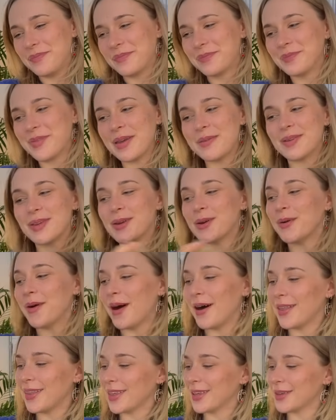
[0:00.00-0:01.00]
Maybe you
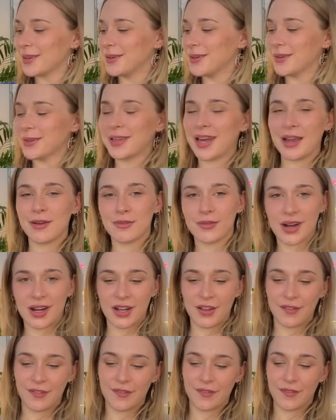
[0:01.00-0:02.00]
are, like, you know, getting
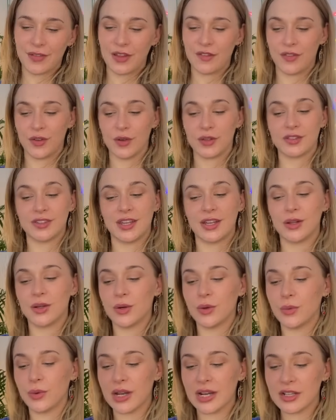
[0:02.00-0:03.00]
ready. If you're
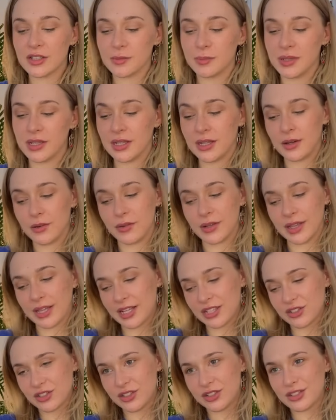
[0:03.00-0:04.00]
single, wanting to be in a
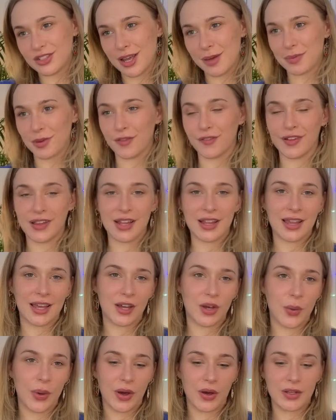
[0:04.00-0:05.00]
relationship, you're feeling
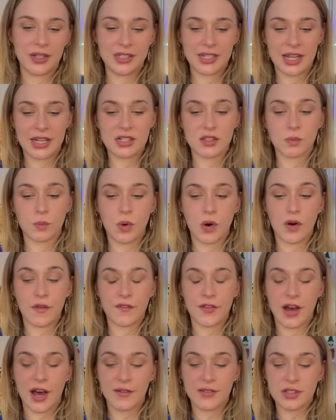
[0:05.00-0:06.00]
like going on dates more.
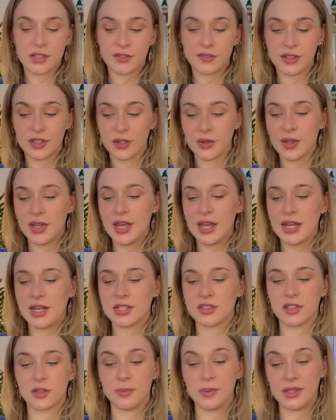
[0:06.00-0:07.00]
For others of you,
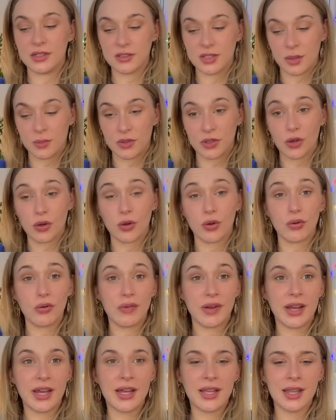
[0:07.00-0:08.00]
this could be in terms of your
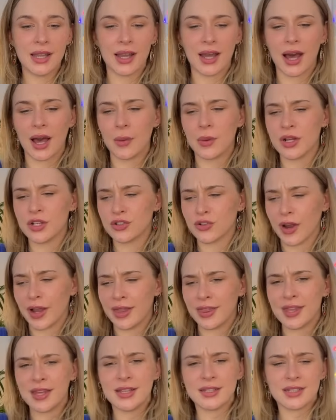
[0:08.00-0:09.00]
career. Like, I want to
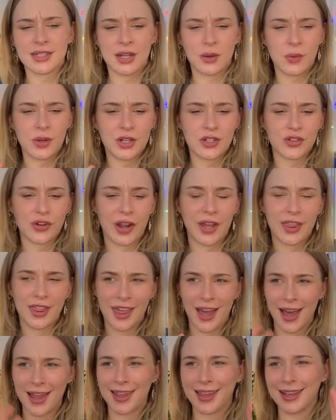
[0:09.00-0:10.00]
try this and I want to try
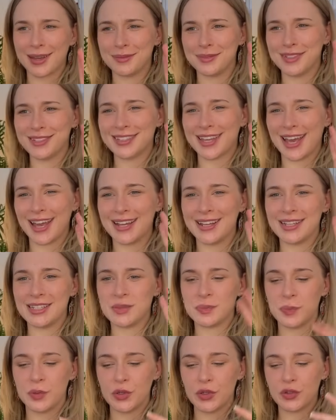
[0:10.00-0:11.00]
that. Like, I'm just getting
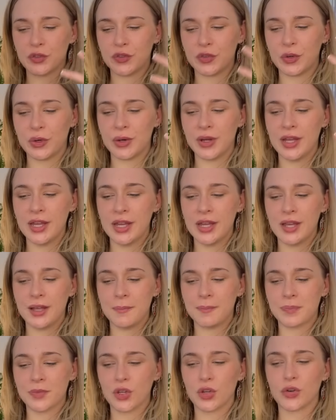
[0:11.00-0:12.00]
this beautiful,
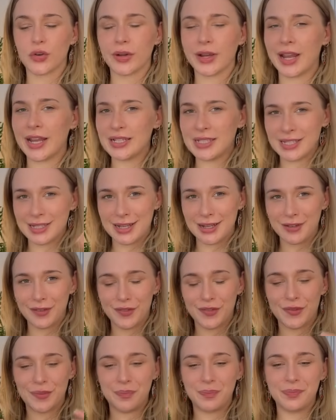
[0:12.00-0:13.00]

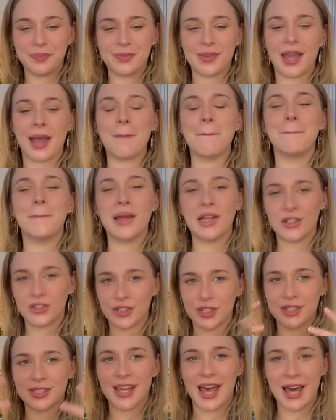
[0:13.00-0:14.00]
creative, ambitious